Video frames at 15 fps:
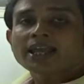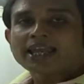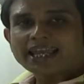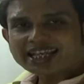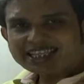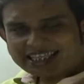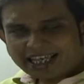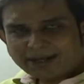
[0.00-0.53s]

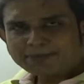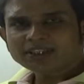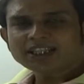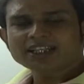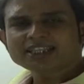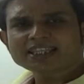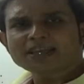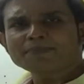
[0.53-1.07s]
Except
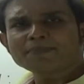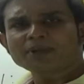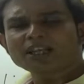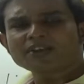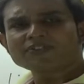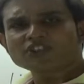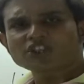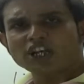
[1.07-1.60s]
the simple
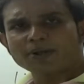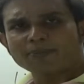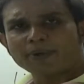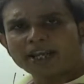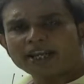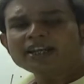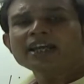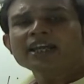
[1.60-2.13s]
if
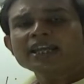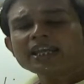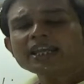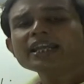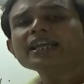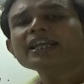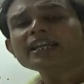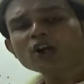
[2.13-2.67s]
statement,
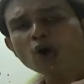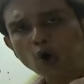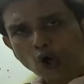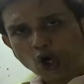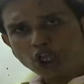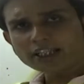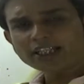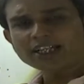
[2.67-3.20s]
in
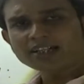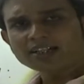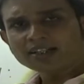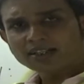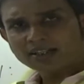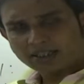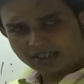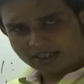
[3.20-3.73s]
all
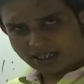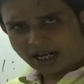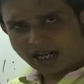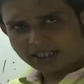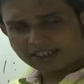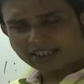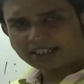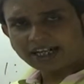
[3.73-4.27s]
the
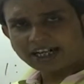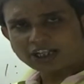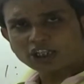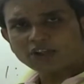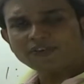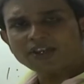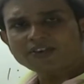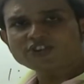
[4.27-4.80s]
other kind
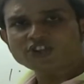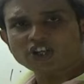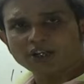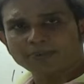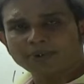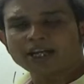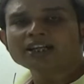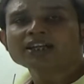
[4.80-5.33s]
of if
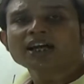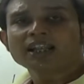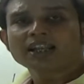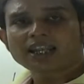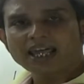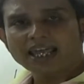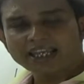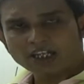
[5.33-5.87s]
statement
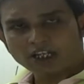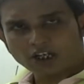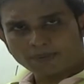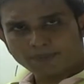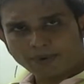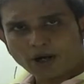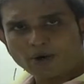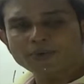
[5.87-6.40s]
like
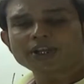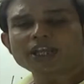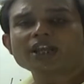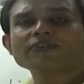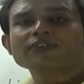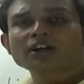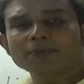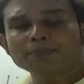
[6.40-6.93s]
compound
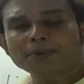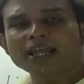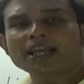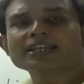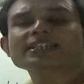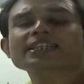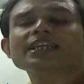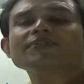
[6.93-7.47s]
if,
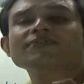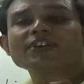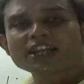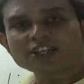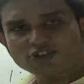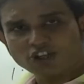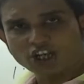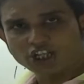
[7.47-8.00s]
complex if,
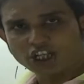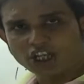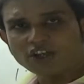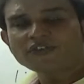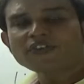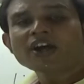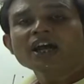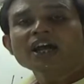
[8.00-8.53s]
nested
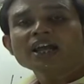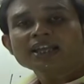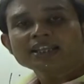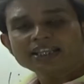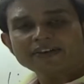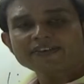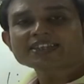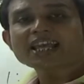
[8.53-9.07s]
if,
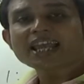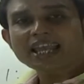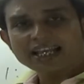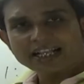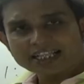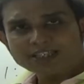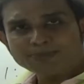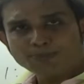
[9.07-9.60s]
there is a
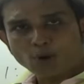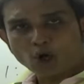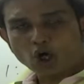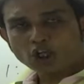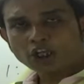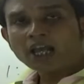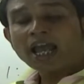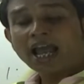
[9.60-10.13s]
else
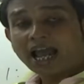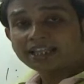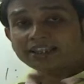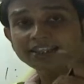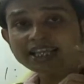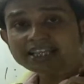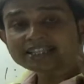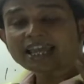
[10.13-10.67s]
block,
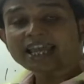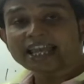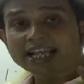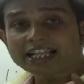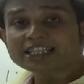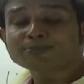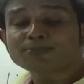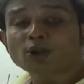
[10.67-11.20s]
and this
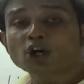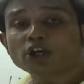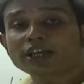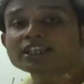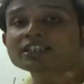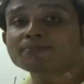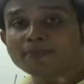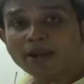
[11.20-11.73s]
else block
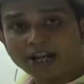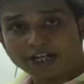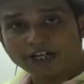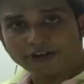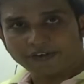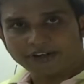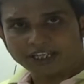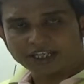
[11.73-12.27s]
is
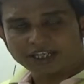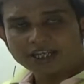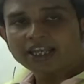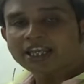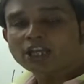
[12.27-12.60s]
mandatory.